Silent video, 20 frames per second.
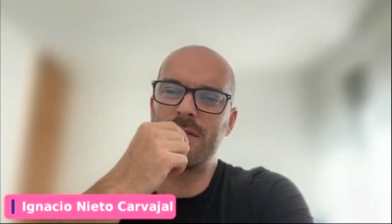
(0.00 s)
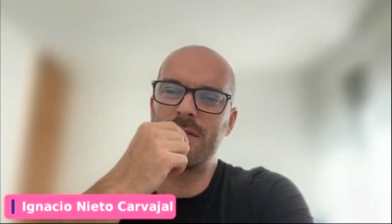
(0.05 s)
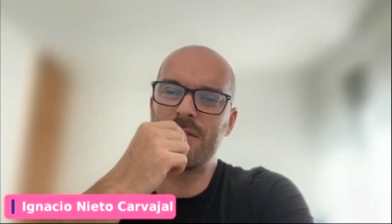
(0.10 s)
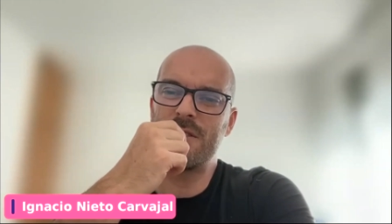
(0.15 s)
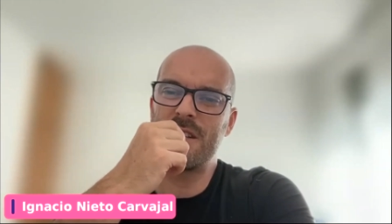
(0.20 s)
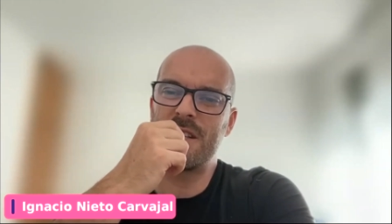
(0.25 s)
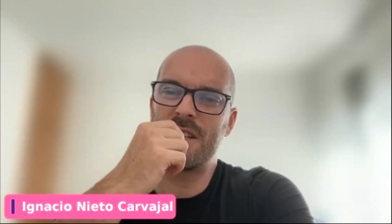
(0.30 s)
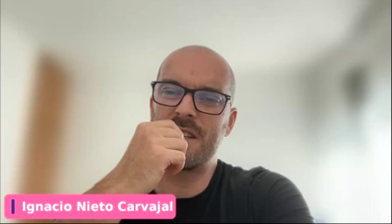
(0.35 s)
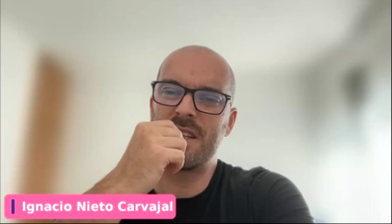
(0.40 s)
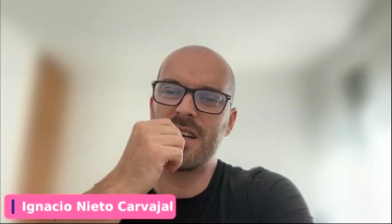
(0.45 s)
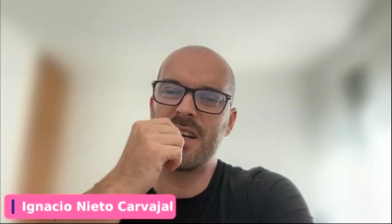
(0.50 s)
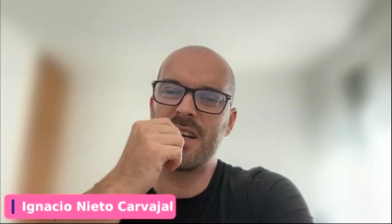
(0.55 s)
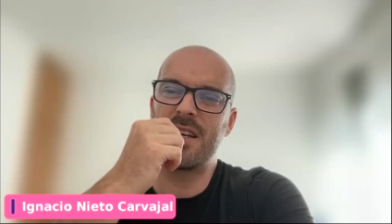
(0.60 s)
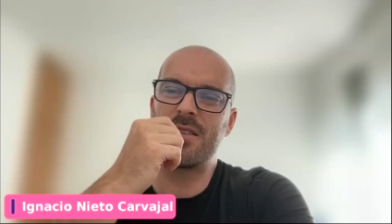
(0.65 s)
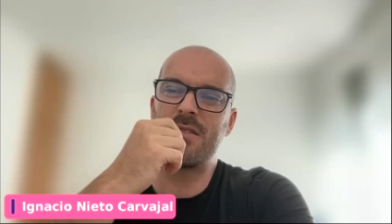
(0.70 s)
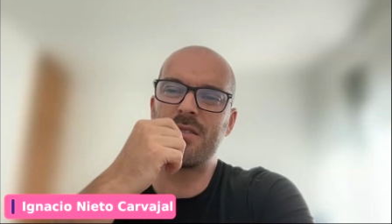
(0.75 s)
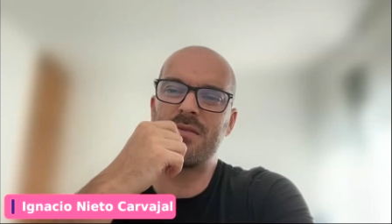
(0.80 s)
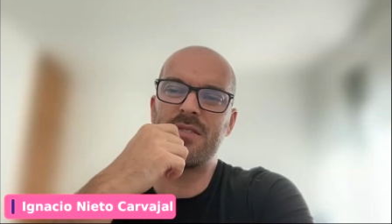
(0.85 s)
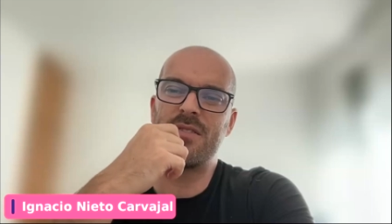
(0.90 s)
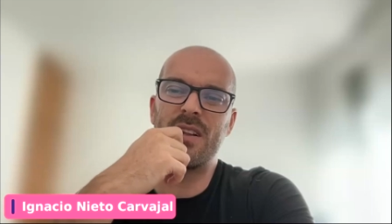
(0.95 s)
does it take
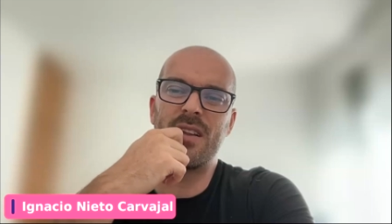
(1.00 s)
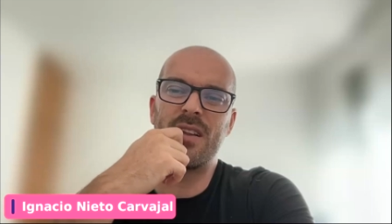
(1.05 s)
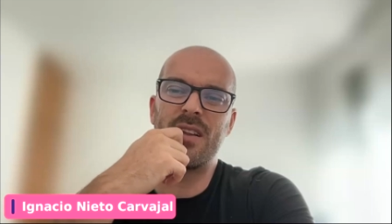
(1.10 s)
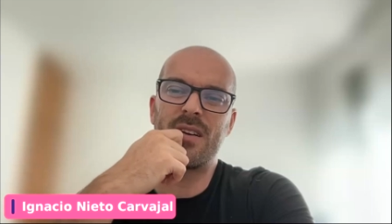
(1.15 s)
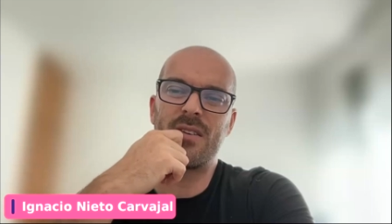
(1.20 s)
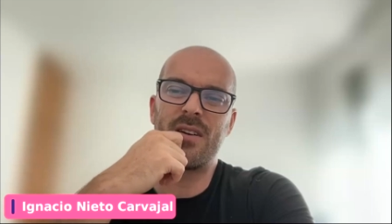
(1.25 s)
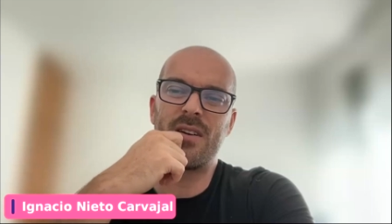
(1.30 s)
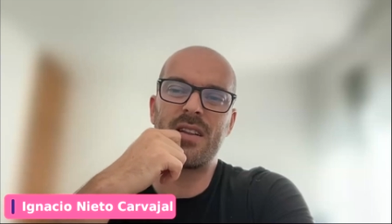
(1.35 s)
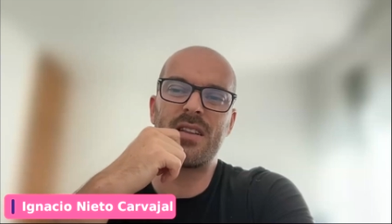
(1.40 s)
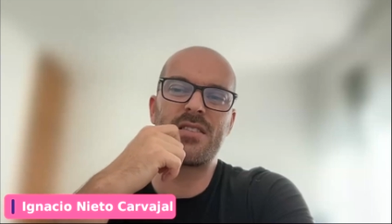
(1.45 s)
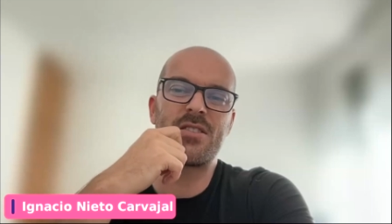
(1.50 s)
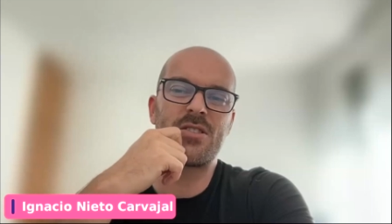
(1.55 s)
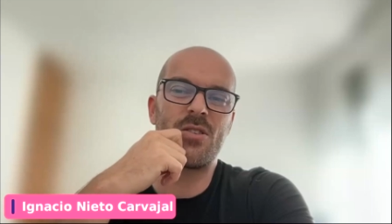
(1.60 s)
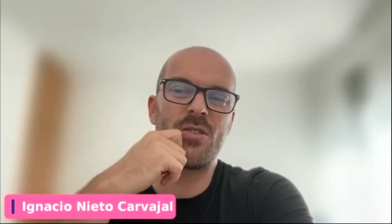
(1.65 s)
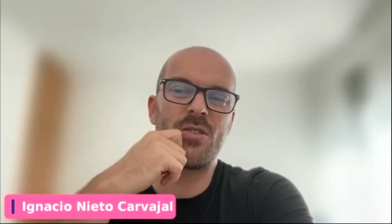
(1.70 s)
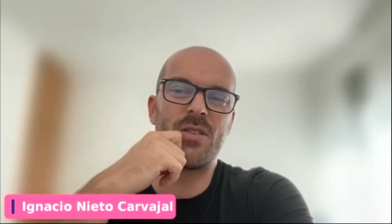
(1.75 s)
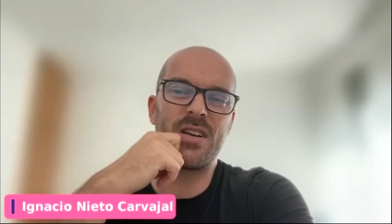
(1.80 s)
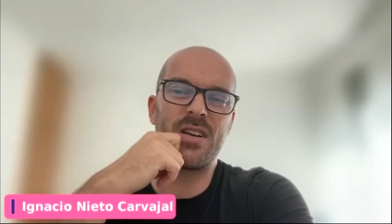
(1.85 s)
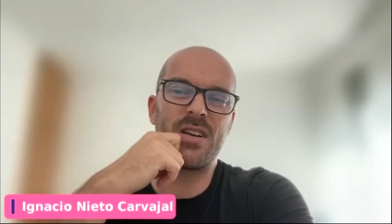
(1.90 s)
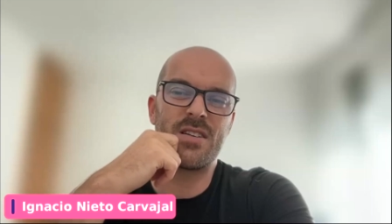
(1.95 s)
to build credit
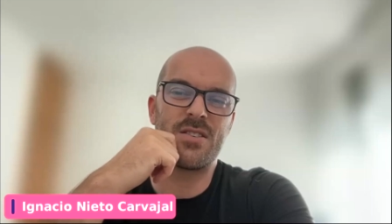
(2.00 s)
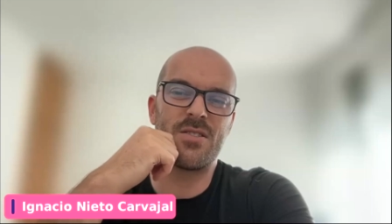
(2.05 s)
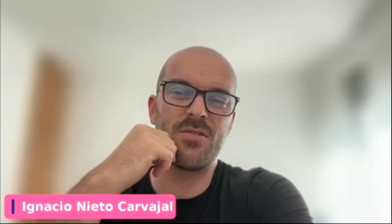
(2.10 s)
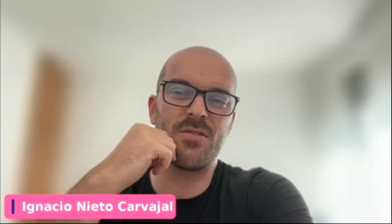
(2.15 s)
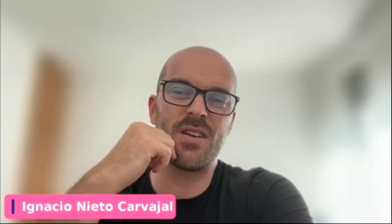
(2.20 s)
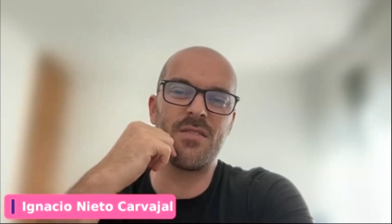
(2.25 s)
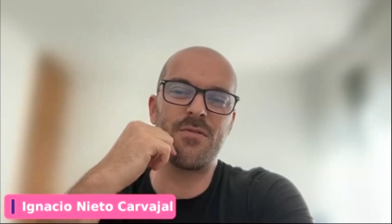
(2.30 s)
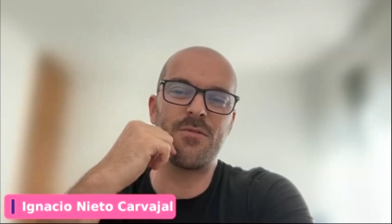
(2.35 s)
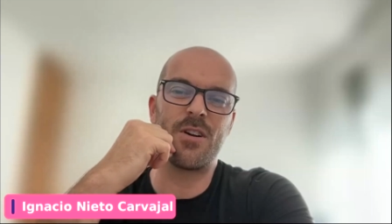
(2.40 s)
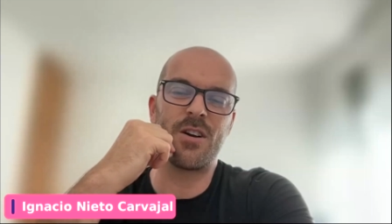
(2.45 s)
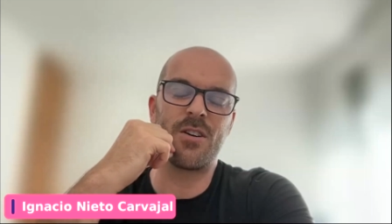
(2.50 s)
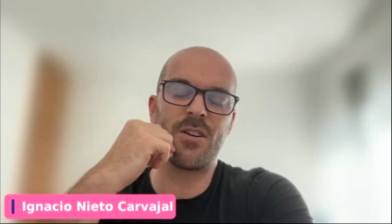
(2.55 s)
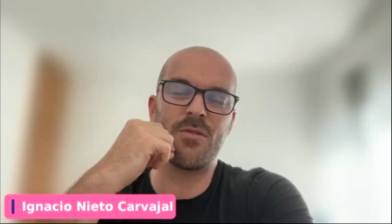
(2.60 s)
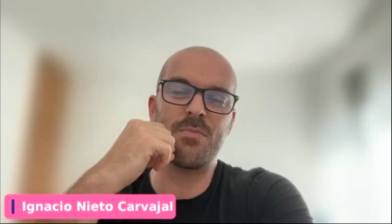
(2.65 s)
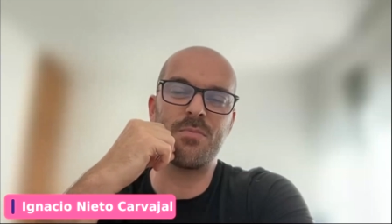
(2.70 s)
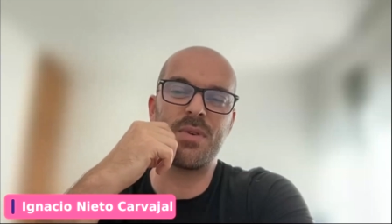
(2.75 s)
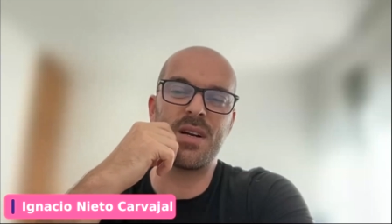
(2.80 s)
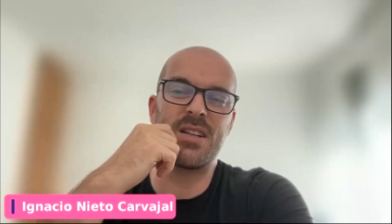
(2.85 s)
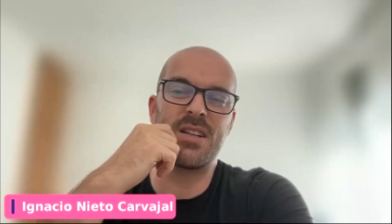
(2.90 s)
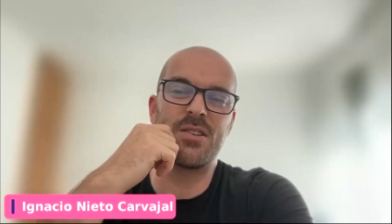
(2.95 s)
score in Estonia for a
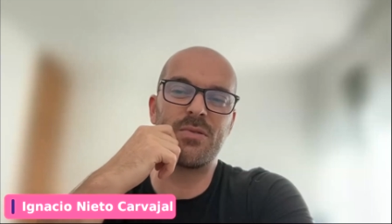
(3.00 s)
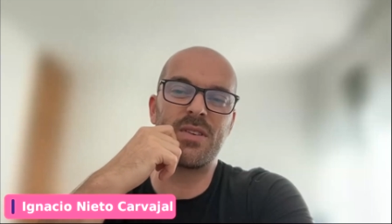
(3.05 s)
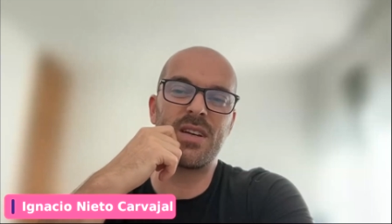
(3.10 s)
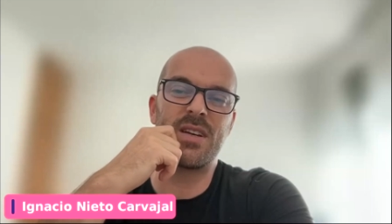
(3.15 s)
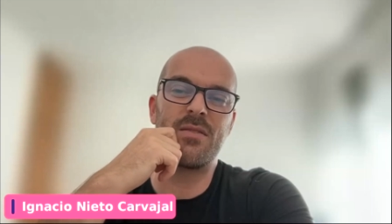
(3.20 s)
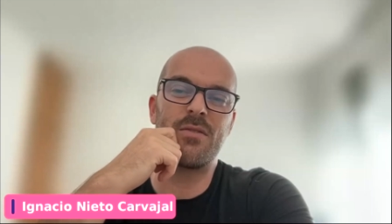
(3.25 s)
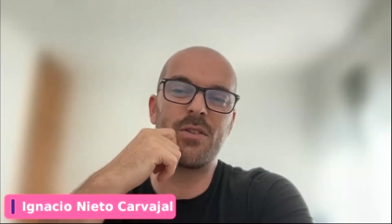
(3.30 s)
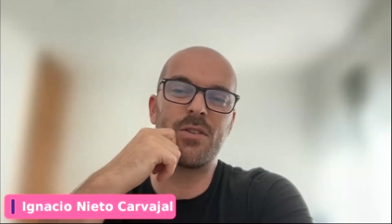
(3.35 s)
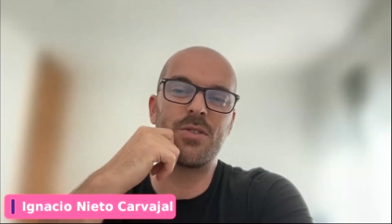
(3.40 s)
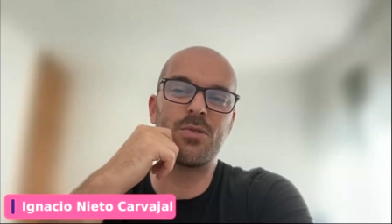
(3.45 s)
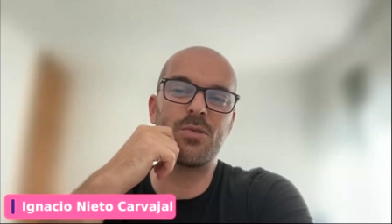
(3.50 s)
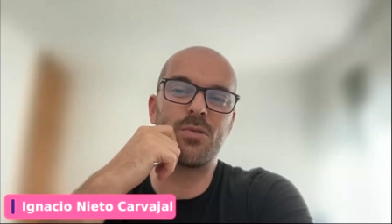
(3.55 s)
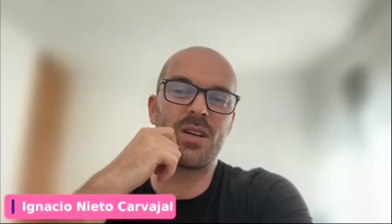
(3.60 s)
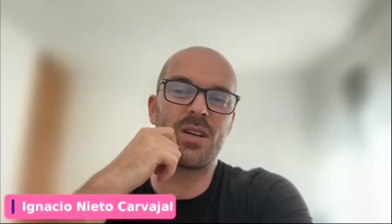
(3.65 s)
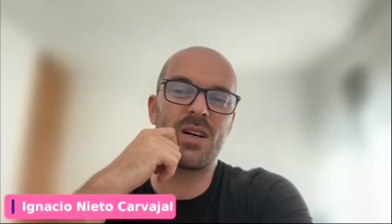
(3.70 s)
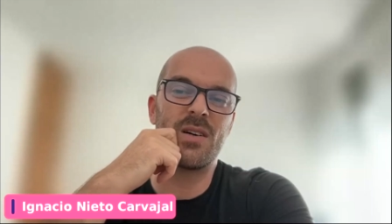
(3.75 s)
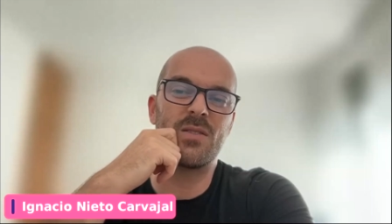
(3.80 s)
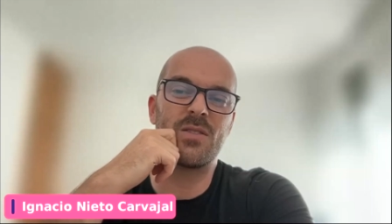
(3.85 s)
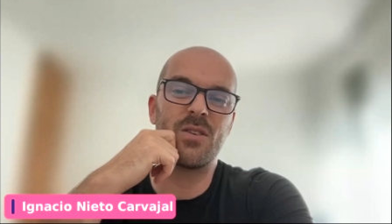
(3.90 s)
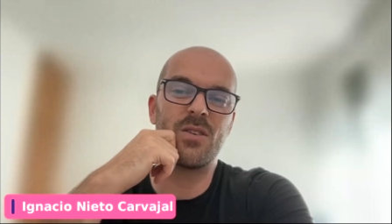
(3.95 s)
company to be able to
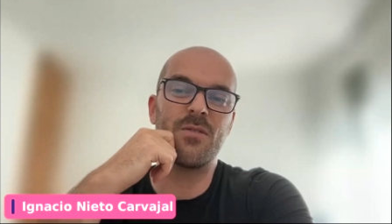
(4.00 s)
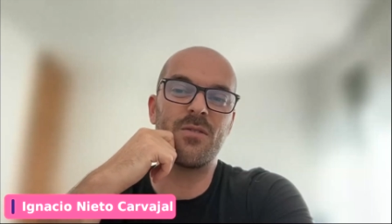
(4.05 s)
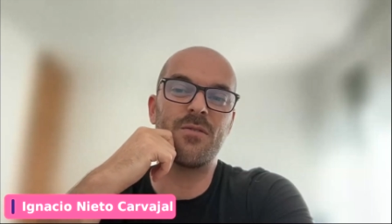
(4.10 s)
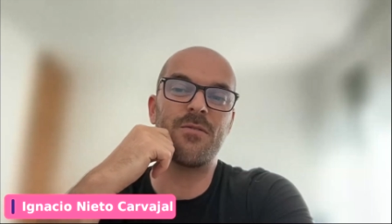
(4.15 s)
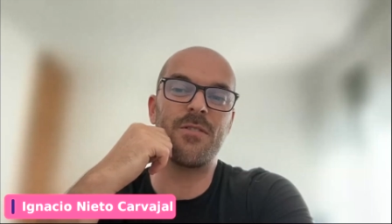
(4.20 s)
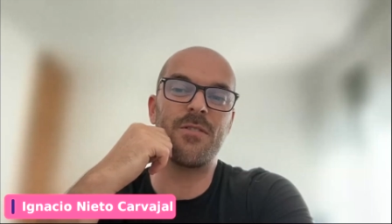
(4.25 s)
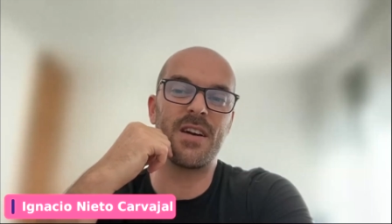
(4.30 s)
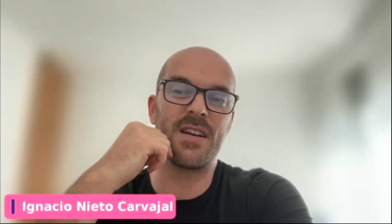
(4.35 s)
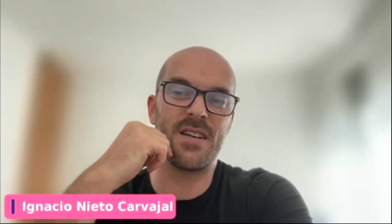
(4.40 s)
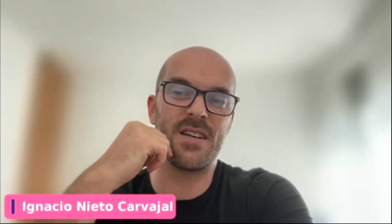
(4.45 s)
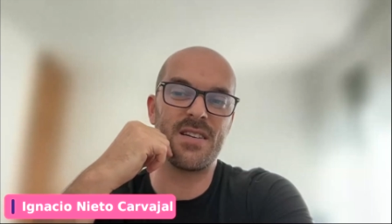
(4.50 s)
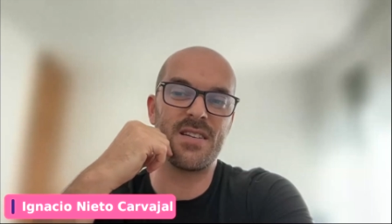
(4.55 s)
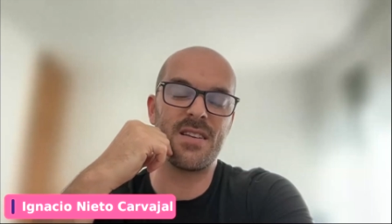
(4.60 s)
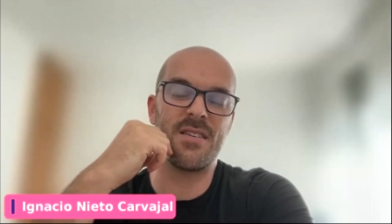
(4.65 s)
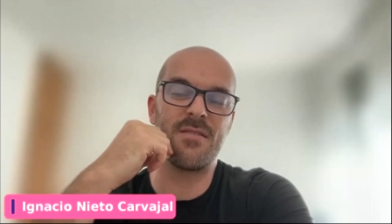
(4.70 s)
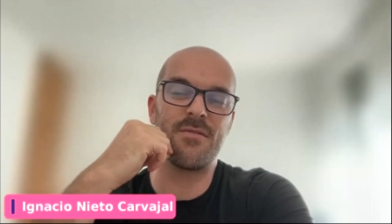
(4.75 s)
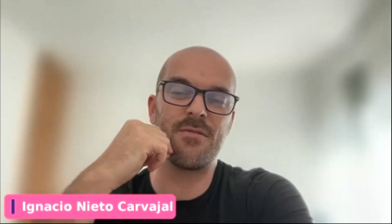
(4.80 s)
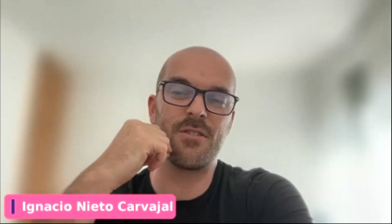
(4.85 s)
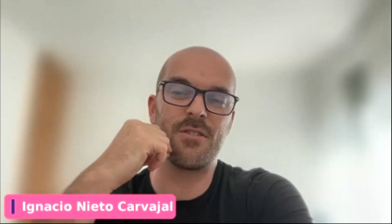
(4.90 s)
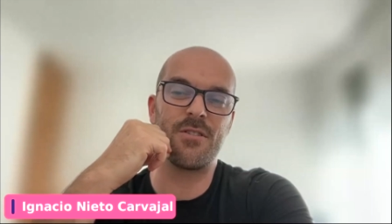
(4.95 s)
count on
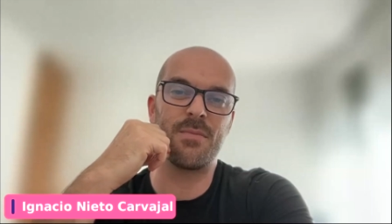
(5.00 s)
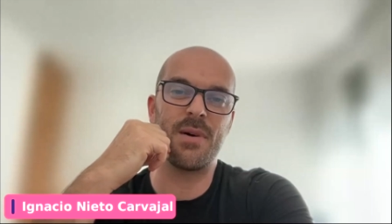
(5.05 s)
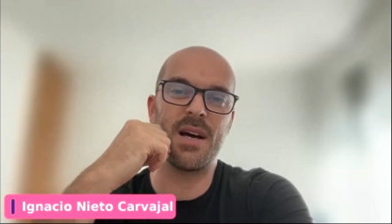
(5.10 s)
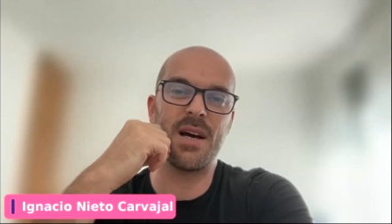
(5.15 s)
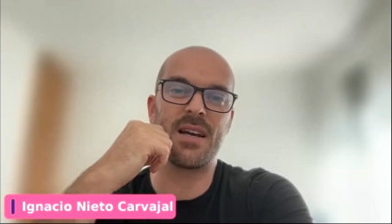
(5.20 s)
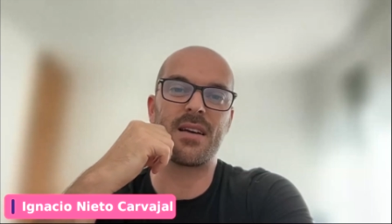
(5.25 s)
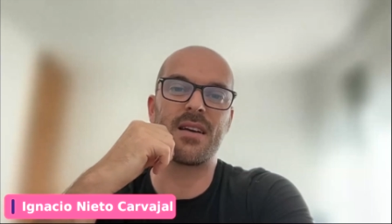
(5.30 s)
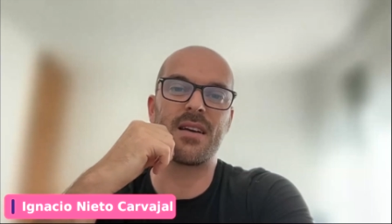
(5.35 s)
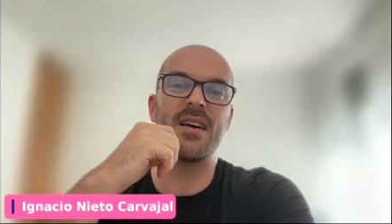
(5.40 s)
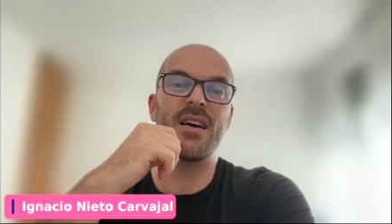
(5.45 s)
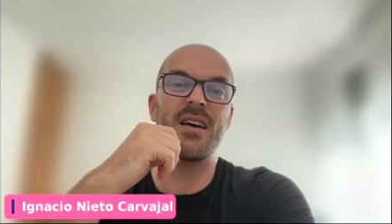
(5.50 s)
financing from the bank?